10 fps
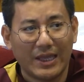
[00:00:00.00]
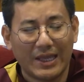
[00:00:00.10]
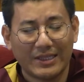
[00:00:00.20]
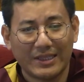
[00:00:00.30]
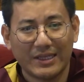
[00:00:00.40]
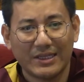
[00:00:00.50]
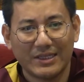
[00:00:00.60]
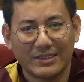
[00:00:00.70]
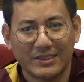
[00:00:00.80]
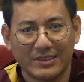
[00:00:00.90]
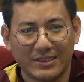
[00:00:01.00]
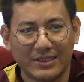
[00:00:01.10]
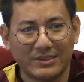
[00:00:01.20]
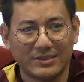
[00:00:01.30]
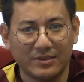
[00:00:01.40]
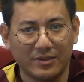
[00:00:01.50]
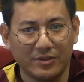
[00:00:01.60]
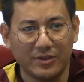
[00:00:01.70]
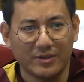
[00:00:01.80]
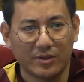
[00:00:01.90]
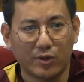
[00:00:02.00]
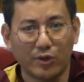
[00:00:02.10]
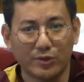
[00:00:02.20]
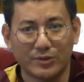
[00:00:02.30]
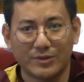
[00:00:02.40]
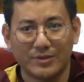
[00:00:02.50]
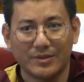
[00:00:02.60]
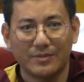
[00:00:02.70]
and that is his, the court,